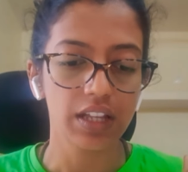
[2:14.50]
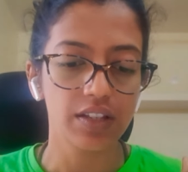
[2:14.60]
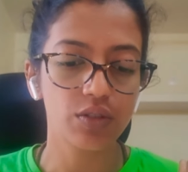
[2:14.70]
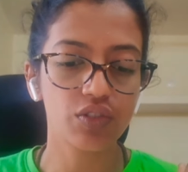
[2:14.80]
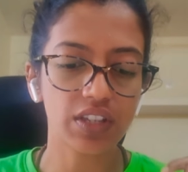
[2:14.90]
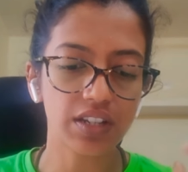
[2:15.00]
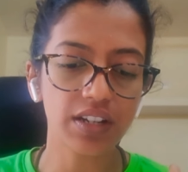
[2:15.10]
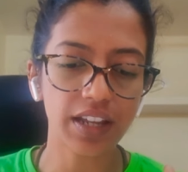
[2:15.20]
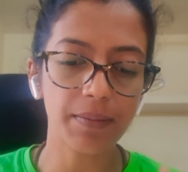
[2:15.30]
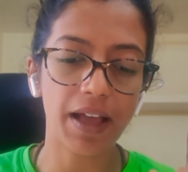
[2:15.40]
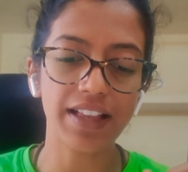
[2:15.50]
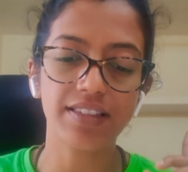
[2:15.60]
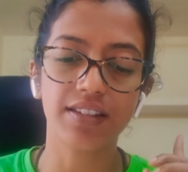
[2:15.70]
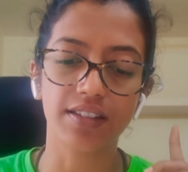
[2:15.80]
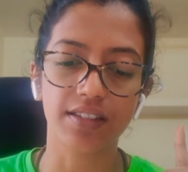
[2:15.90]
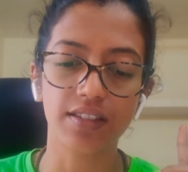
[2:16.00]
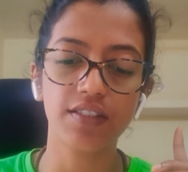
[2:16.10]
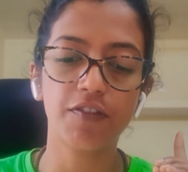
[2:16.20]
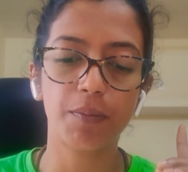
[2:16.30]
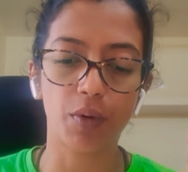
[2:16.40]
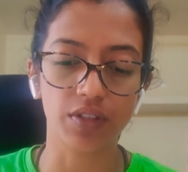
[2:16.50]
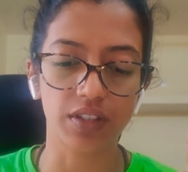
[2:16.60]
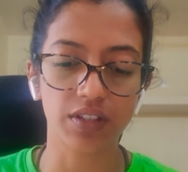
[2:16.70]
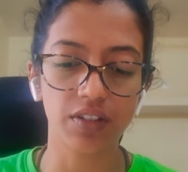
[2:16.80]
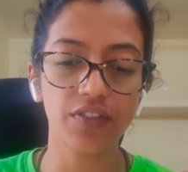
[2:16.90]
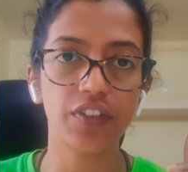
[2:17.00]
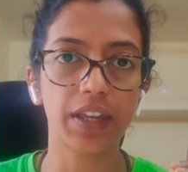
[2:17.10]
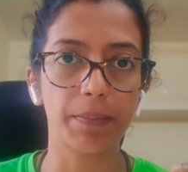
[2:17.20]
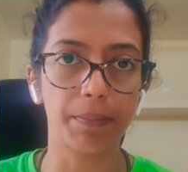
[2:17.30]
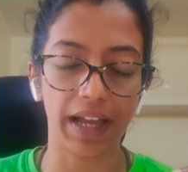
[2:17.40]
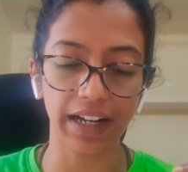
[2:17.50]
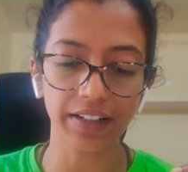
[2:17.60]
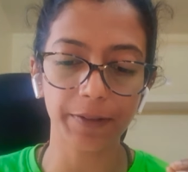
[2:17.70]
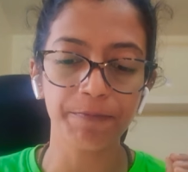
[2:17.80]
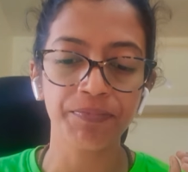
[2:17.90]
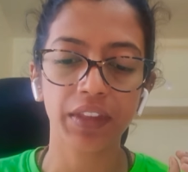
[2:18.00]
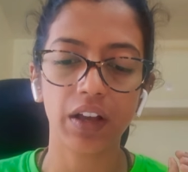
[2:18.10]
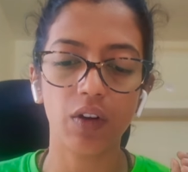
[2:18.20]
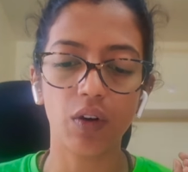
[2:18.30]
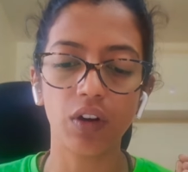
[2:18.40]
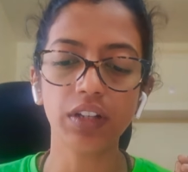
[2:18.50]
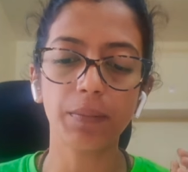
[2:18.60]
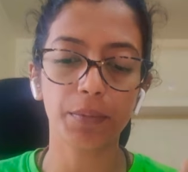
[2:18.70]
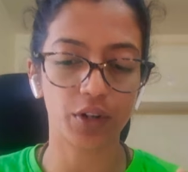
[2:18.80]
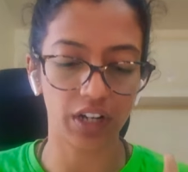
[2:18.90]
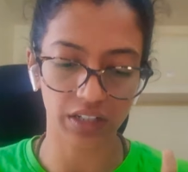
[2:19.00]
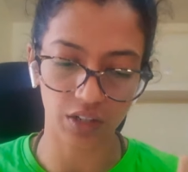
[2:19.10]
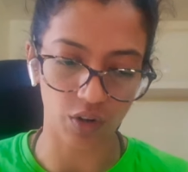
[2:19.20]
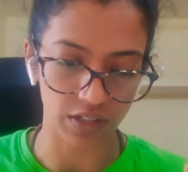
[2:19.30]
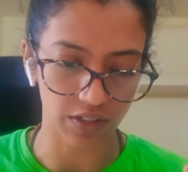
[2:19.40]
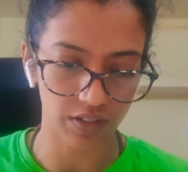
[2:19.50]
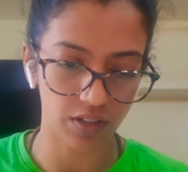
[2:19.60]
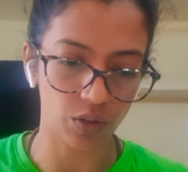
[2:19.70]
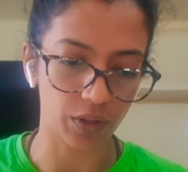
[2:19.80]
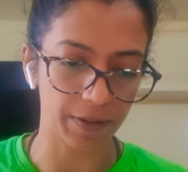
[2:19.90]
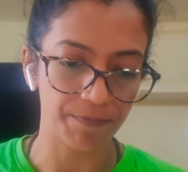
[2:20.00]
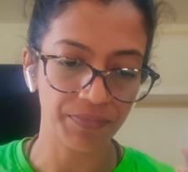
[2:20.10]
So just-in-time has decisive positive impact on product costs. Okay.